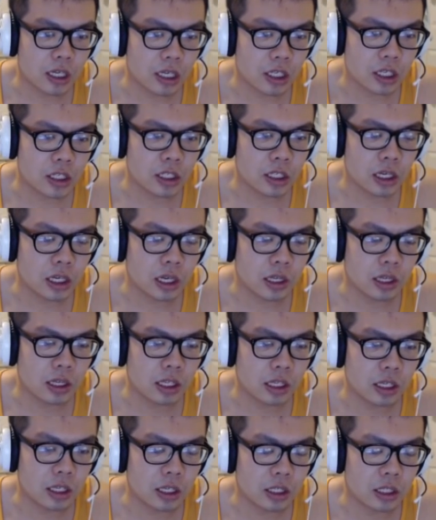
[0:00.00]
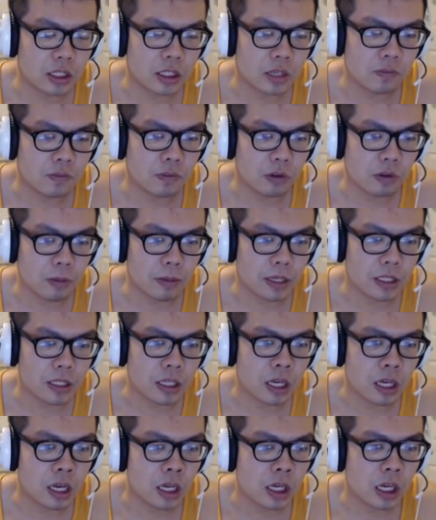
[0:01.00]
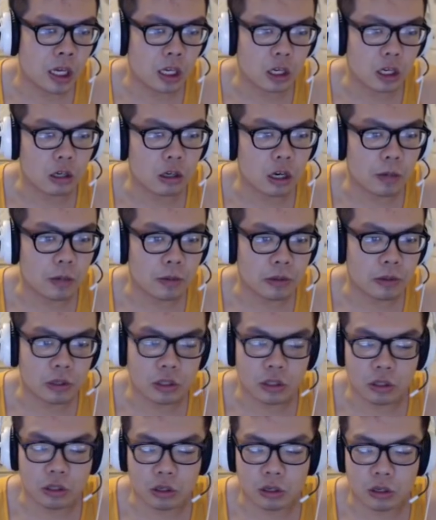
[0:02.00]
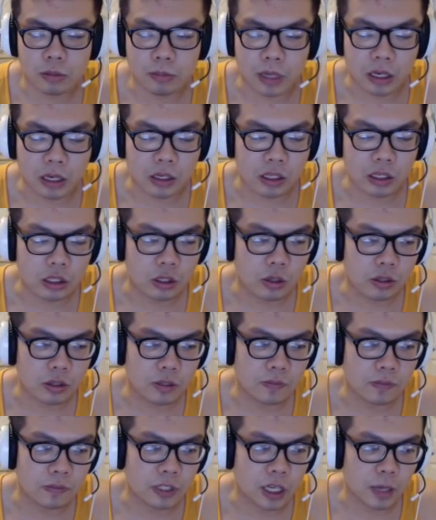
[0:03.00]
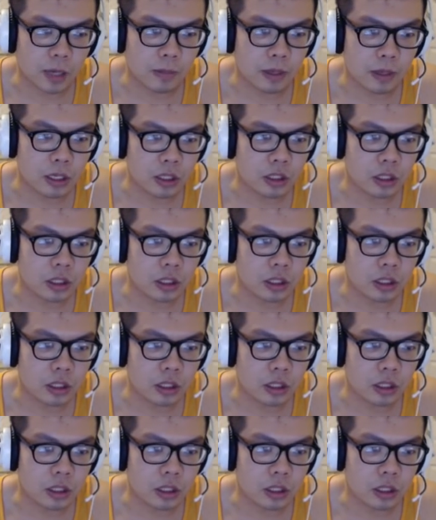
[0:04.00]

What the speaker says: each of the tier 4 weapons can go up to a certain amount in terms of damage.